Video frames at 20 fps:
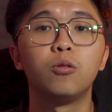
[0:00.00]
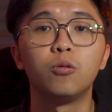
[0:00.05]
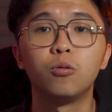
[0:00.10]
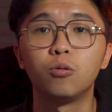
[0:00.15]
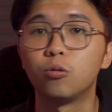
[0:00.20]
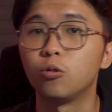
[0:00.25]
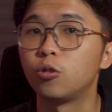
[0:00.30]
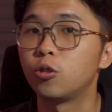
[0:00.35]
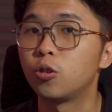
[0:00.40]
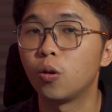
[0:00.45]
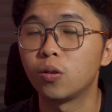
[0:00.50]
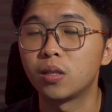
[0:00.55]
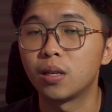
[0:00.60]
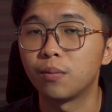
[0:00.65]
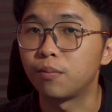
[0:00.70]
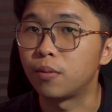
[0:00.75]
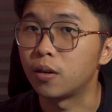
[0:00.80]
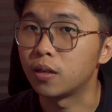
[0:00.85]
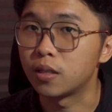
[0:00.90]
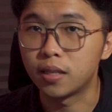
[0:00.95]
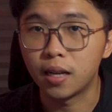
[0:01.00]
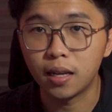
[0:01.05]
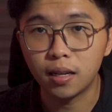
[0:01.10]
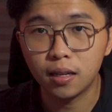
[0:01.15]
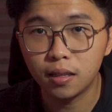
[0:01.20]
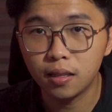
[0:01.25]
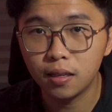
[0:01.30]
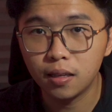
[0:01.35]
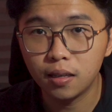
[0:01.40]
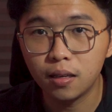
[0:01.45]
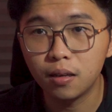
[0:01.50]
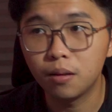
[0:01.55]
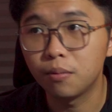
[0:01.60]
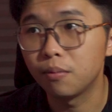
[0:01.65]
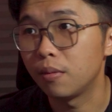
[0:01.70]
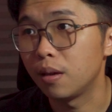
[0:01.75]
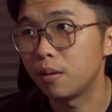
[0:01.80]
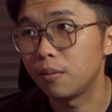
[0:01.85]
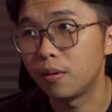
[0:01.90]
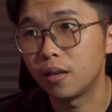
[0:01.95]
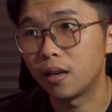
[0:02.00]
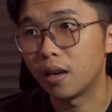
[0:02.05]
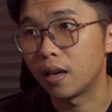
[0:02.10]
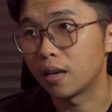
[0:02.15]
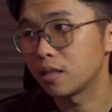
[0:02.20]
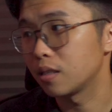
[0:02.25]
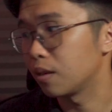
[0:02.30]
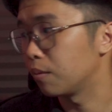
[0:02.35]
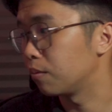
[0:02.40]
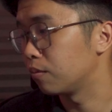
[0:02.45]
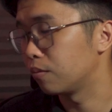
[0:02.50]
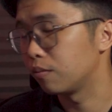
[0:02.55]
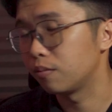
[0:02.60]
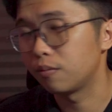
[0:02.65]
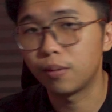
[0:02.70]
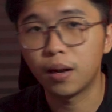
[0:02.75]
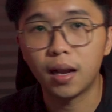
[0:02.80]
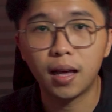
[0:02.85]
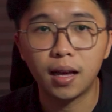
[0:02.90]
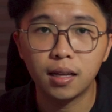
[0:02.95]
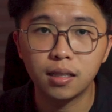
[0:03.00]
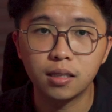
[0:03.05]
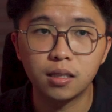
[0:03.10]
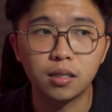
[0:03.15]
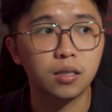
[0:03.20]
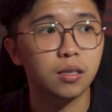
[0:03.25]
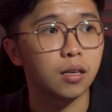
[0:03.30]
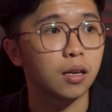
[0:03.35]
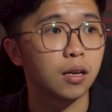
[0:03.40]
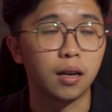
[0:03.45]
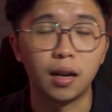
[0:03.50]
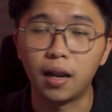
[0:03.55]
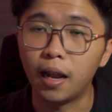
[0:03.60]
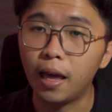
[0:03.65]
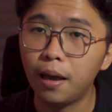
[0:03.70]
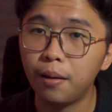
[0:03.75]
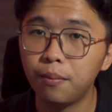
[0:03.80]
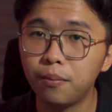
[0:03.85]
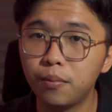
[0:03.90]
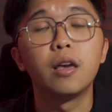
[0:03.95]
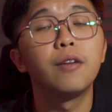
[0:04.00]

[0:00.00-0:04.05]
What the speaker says: you to show some personality, maybe like some plants, a lamp.